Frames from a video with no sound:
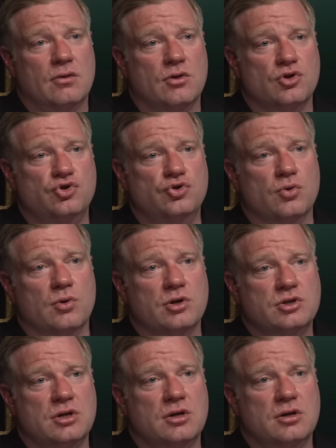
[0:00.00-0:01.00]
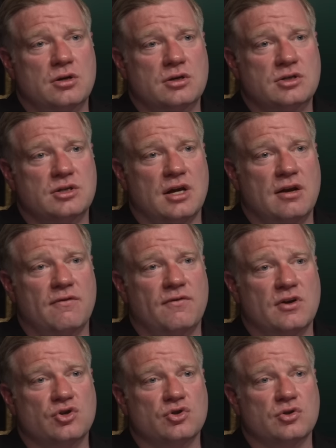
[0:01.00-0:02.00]
the Georgia state
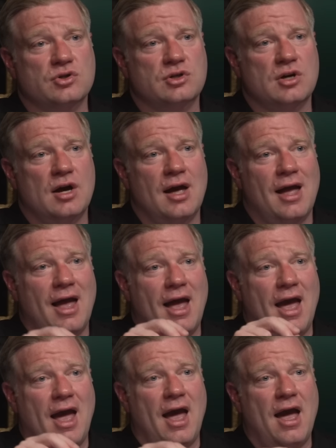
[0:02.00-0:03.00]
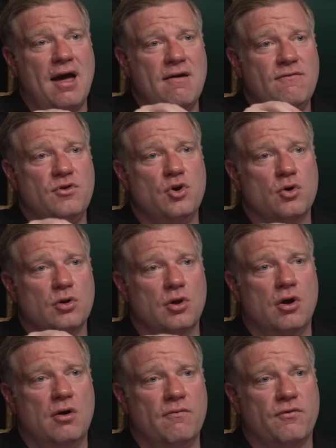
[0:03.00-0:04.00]
officials have your
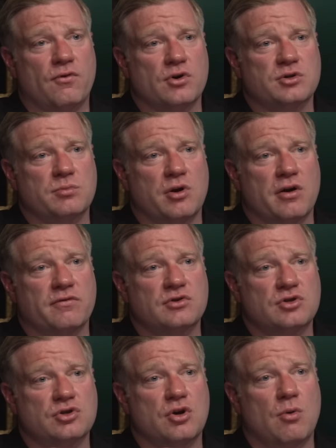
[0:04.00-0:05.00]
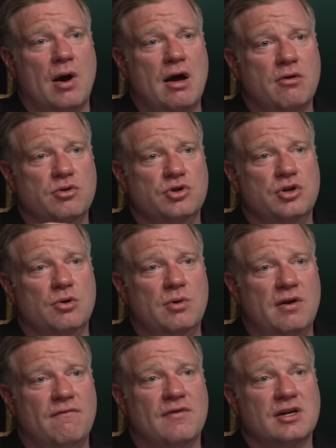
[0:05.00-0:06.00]
law enforcement officers go out and do
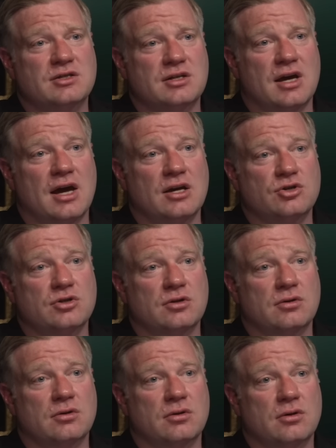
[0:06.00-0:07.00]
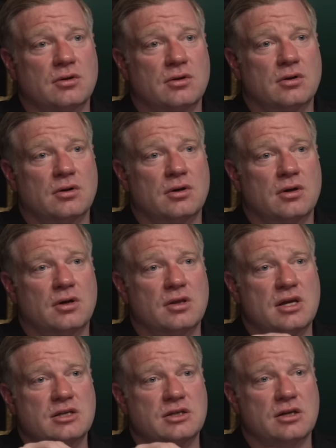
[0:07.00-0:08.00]
an investigation.
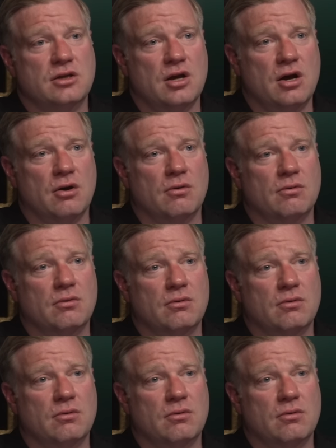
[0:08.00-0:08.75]
And they said no.